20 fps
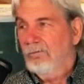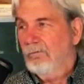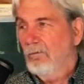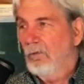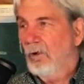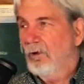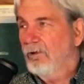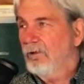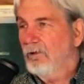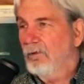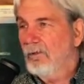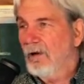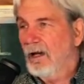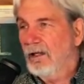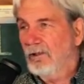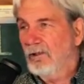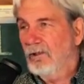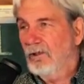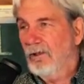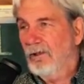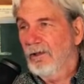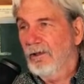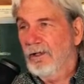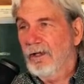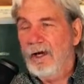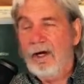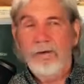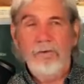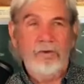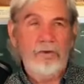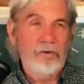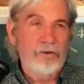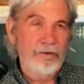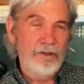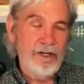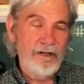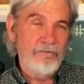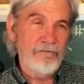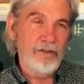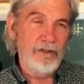what you might call the nominal
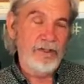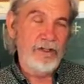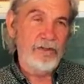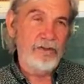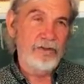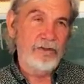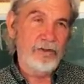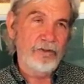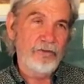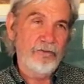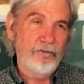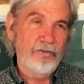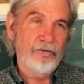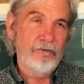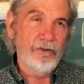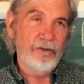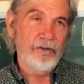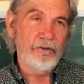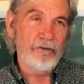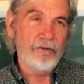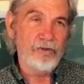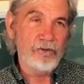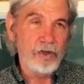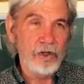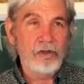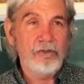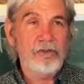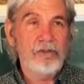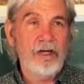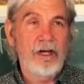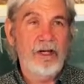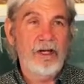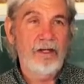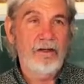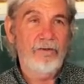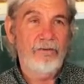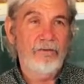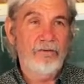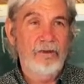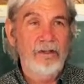definitions that the church
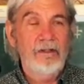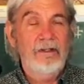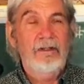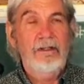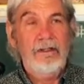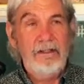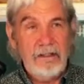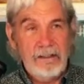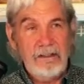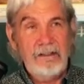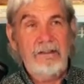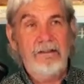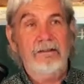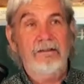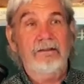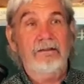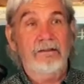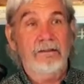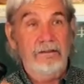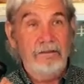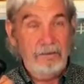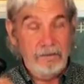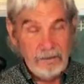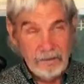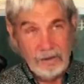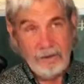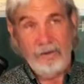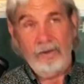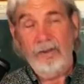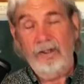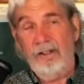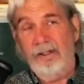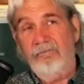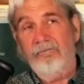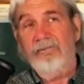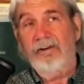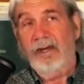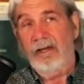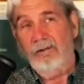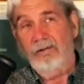has. He literally
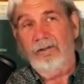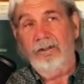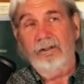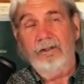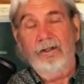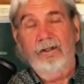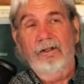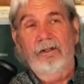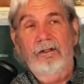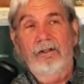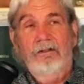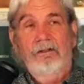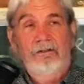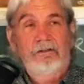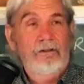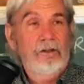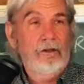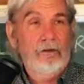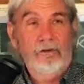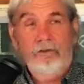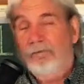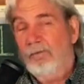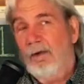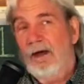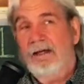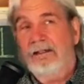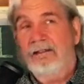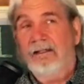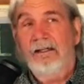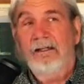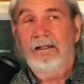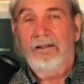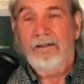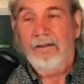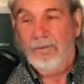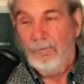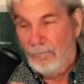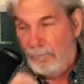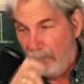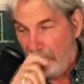found it, you know, because back
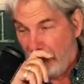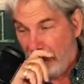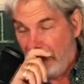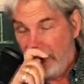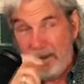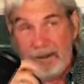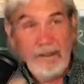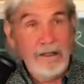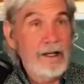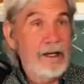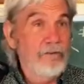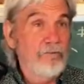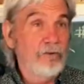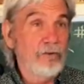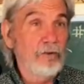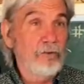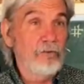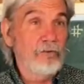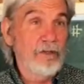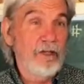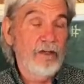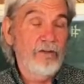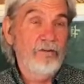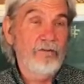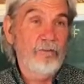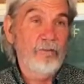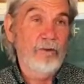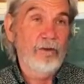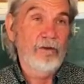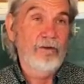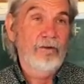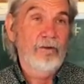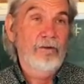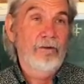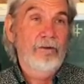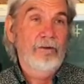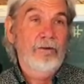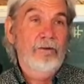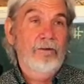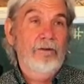then they didn't have a New Testament.
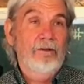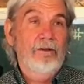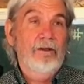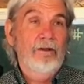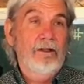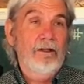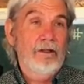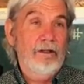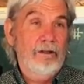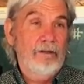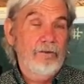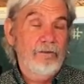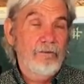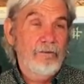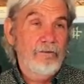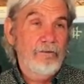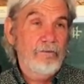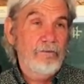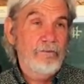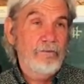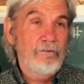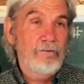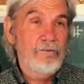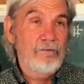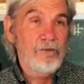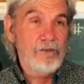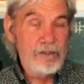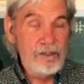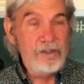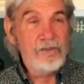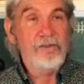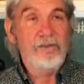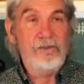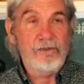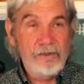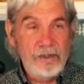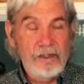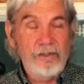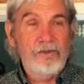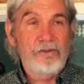And
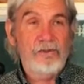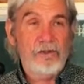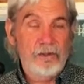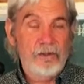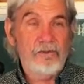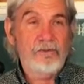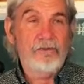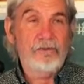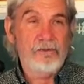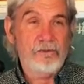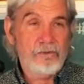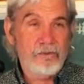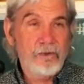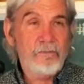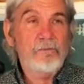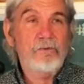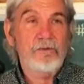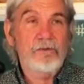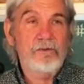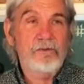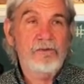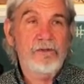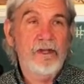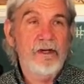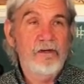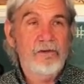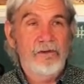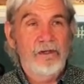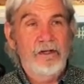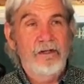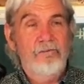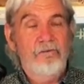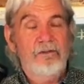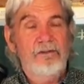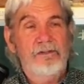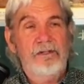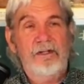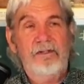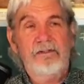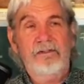Jesus said, Search the scriptures, they are they
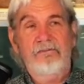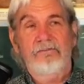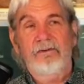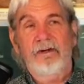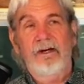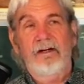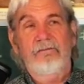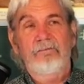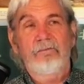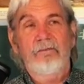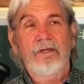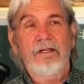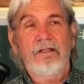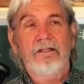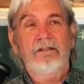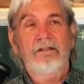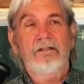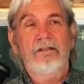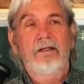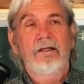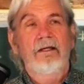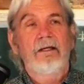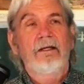which testify of me.